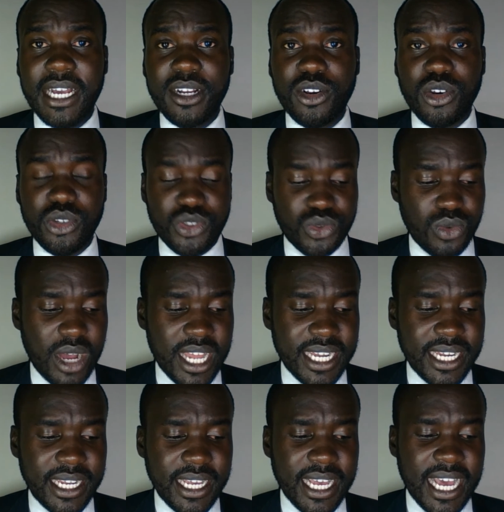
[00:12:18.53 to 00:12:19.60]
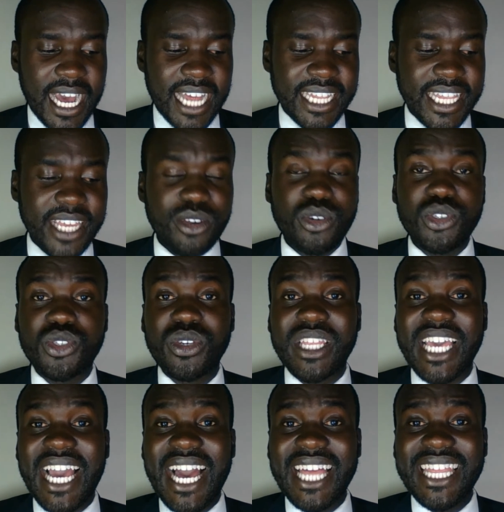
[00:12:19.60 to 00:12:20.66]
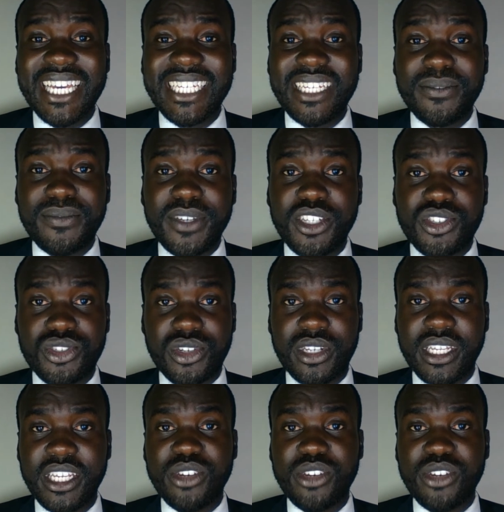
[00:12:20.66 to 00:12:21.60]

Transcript: clause 1. And then also the other division